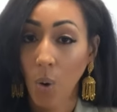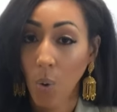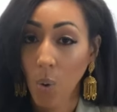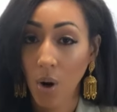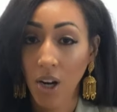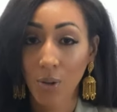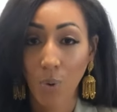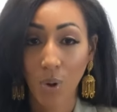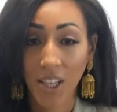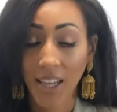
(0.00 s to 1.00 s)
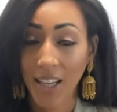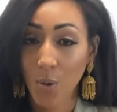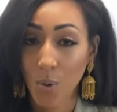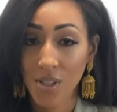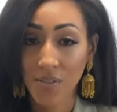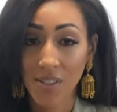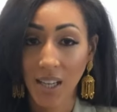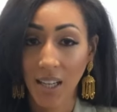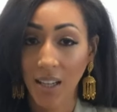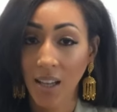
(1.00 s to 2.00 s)
or enrolling in a course of
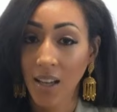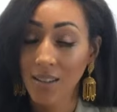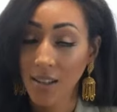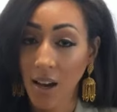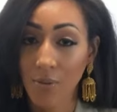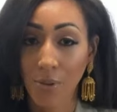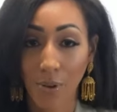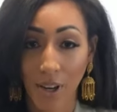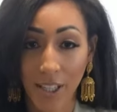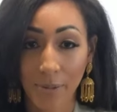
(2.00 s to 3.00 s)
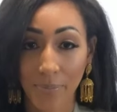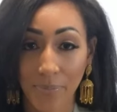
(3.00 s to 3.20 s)
study not for credit.